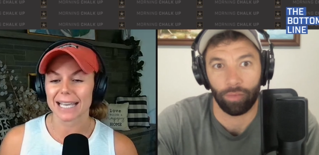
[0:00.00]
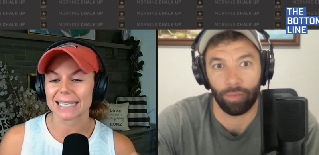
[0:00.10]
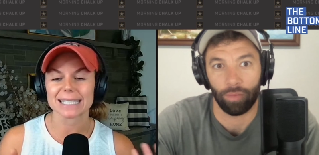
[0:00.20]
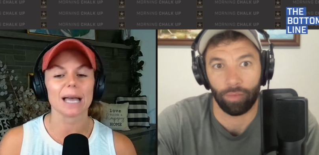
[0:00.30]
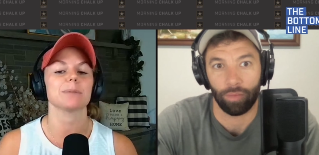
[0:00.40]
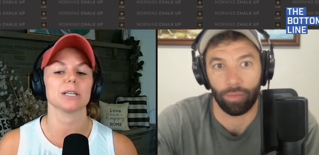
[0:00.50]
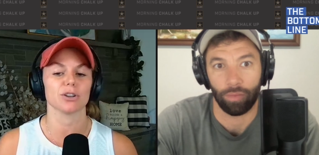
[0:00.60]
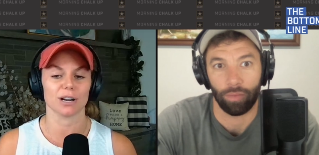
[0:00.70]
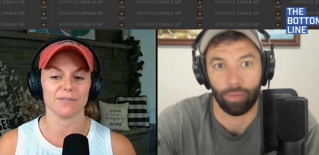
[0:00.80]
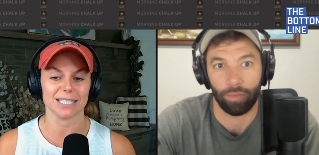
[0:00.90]
Speaker 1: accepted
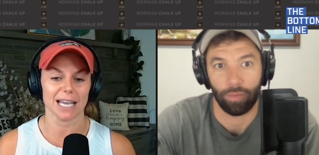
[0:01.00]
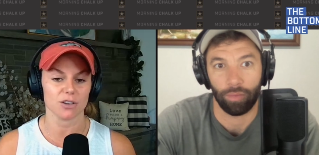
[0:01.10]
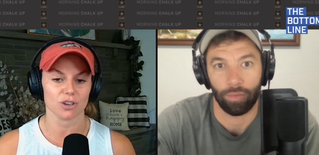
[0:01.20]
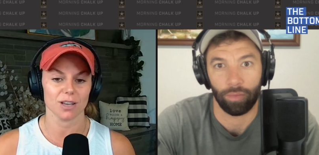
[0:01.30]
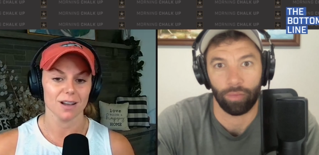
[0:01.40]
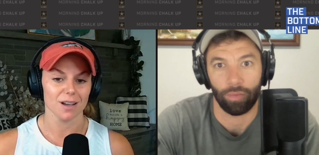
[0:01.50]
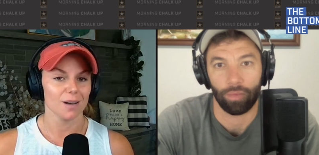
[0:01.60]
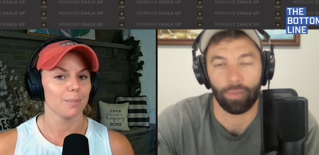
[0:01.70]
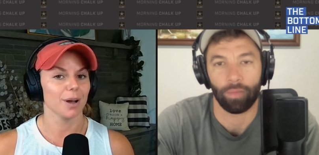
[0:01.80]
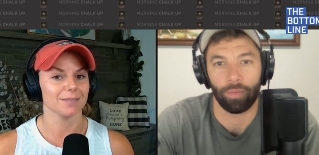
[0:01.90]
their invitation,
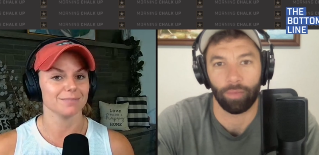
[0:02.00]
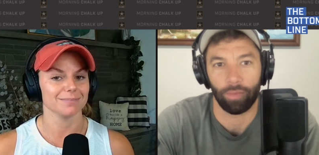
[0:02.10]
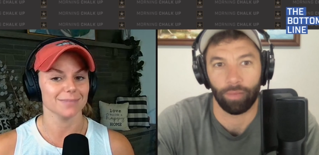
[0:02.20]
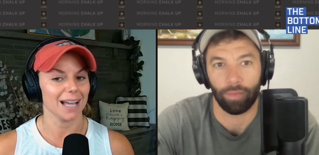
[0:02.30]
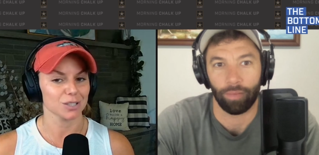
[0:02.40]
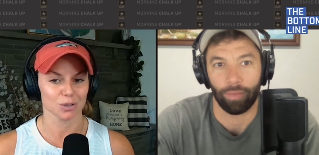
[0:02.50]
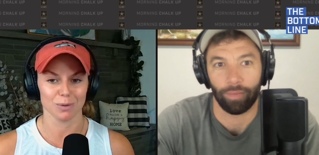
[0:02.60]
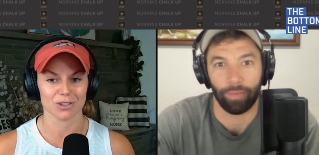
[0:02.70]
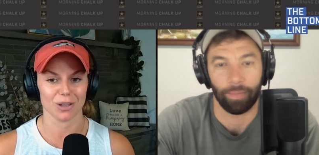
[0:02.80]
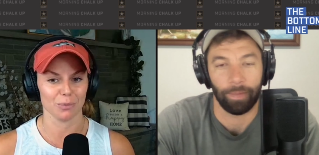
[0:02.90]
but not so
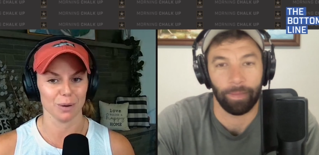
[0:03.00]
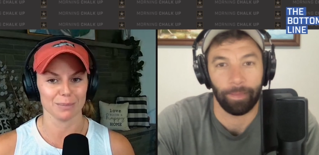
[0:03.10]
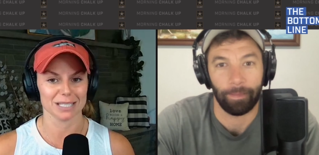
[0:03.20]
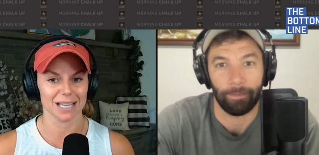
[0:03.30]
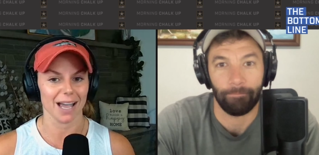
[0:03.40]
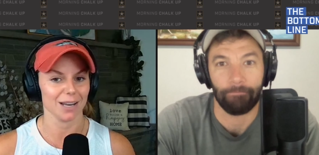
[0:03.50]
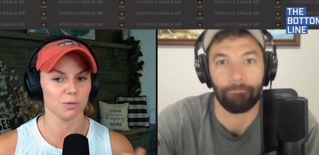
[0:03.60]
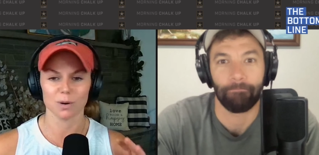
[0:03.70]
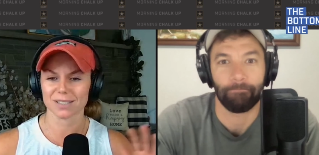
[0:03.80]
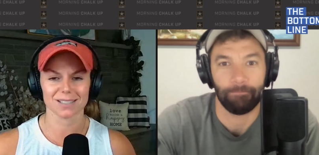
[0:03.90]
much on the women's side.
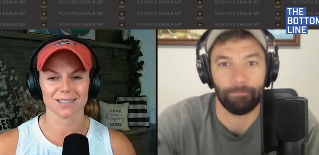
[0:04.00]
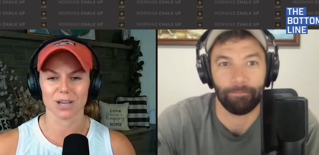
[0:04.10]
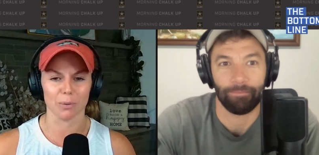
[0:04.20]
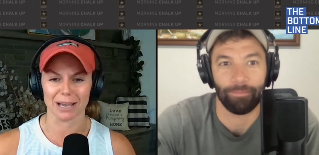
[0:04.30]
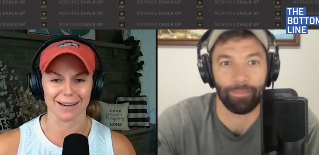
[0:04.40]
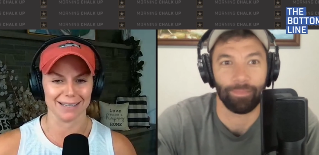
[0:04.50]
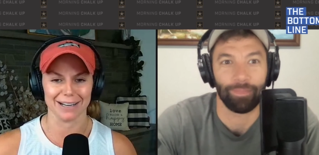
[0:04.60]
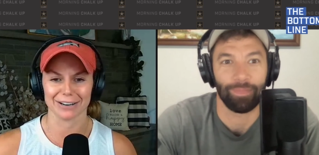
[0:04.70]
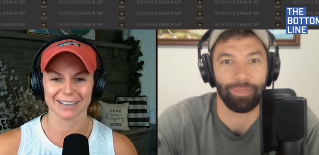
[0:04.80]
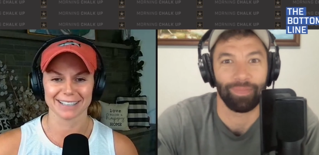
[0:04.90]
What's going on
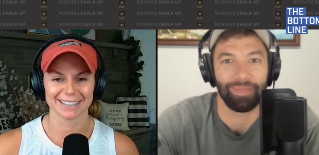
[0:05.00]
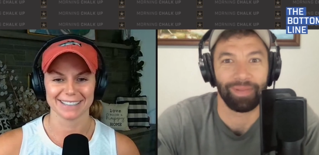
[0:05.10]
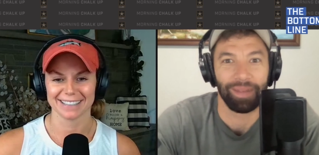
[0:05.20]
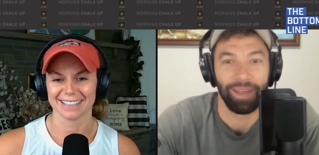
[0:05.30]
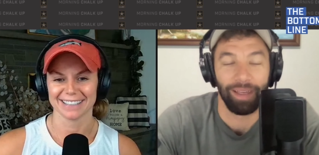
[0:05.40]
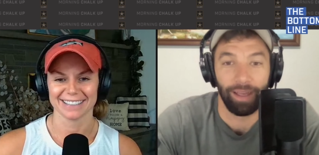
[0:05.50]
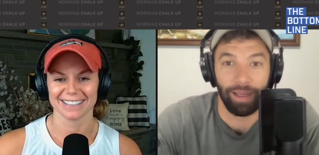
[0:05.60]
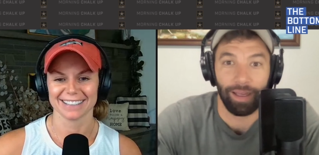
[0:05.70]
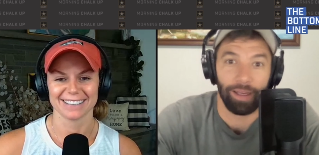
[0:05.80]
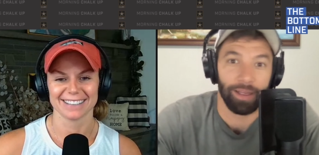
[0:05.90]
here?
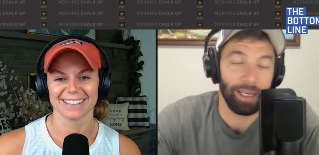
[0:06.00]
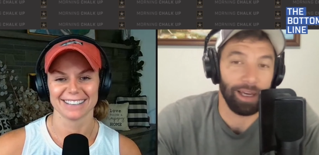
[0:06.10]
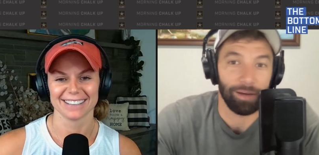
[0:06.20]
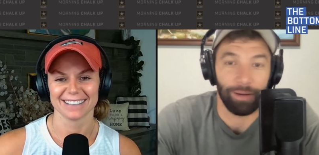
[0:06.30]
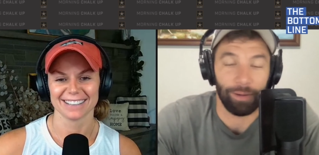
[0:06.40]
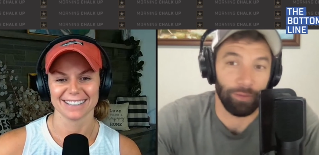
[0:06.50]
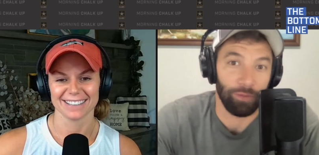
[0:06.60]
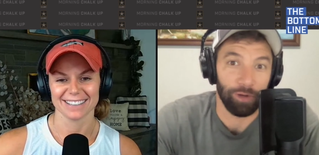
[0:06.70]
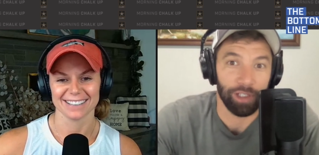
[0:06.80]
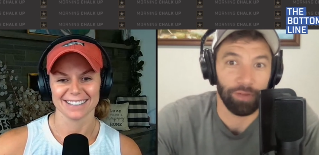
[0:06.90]
Speaker 2: Yeah, I mean,
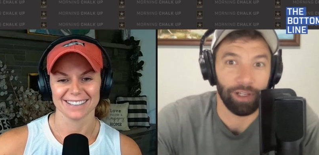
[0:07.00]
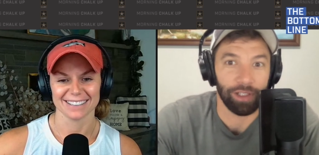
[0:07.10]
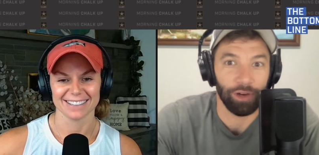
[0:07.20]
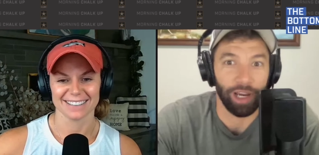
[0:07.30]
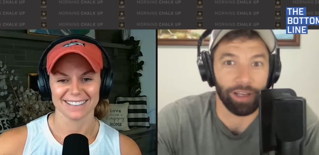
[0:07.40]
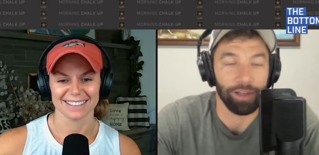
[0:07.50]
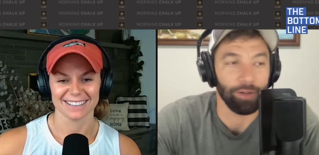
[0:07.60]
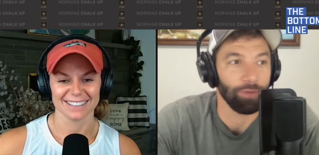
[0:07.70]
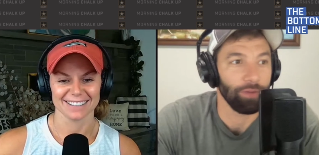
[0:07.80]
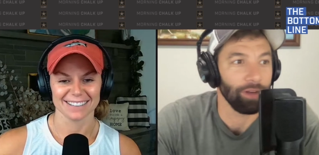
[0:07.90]
first of all, it's great.
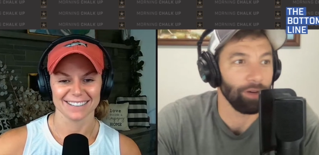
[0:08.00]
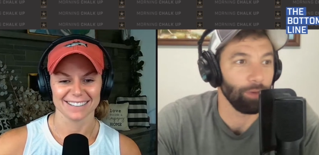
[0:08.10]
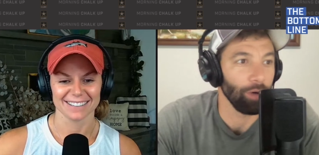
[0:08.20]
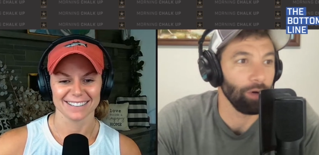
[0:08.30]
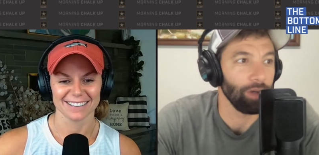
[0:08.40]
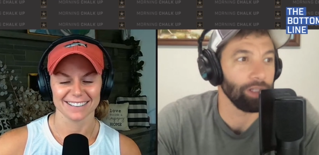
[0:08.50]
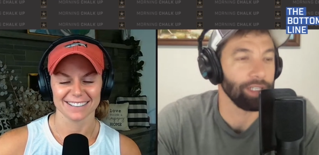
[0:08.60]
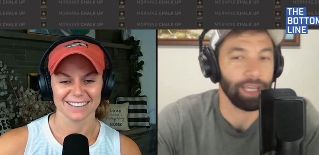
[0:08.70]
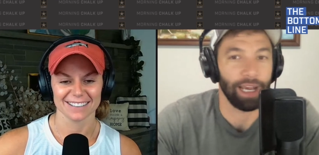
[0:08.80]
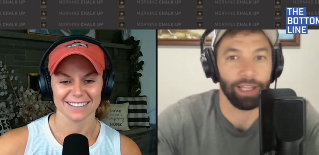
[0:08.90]
You know, the Rogue
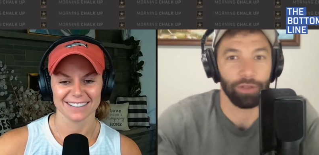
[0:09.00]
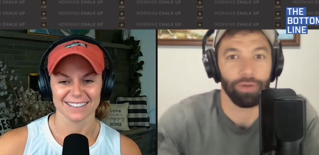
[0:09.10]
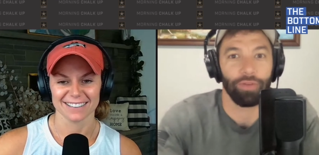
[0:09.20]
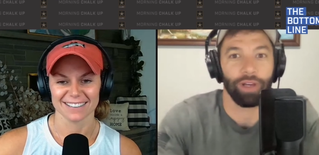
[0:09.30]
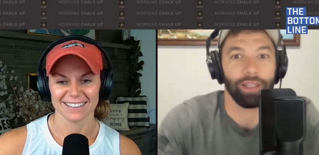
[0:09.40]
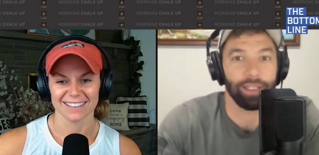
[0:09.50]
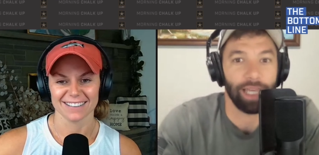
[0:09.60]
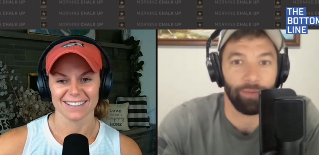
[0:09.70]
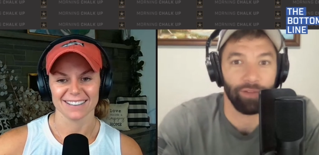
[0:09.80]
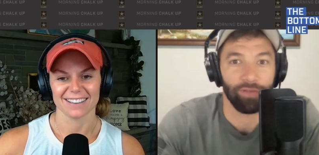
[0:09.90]
decided to invite the
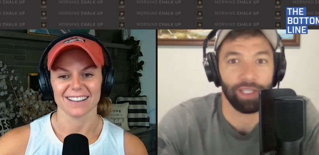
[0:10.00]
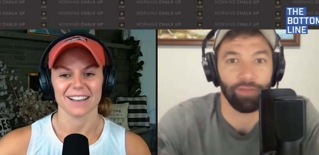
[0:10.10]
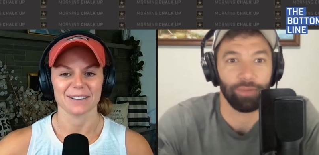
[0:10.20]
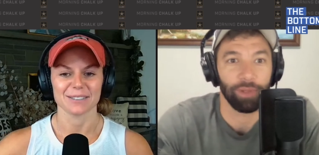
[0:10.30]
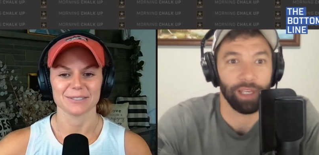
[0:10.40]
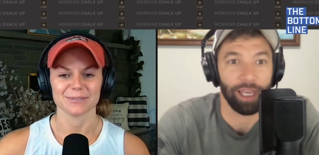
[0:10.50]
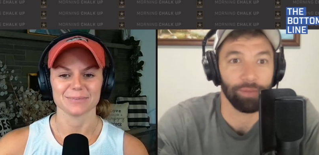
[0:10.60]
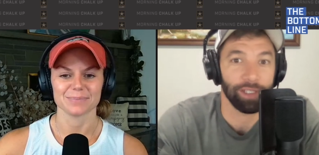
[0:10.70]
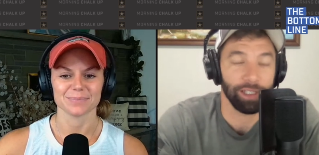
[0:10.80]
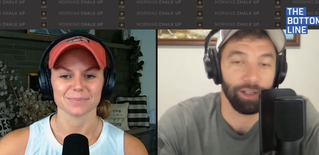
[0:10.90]
top 15 from the
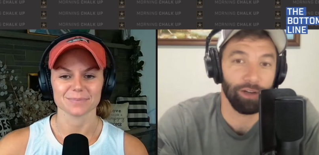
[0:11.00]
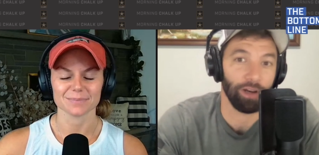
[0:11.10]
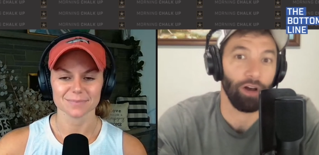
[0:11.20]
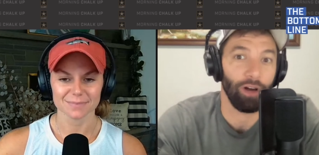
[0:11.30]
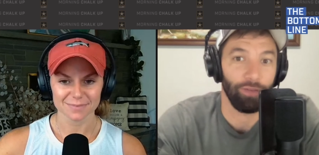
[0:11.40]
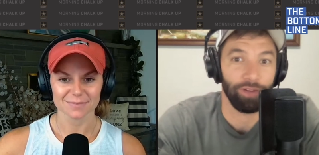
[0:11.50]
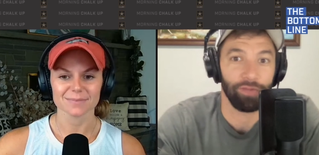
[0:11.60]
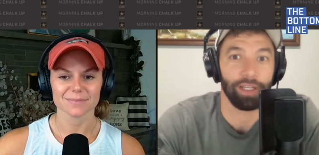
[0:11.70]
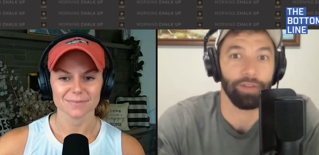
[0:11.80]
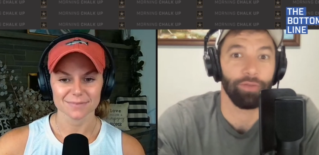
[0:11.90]
games this year, and all 15 of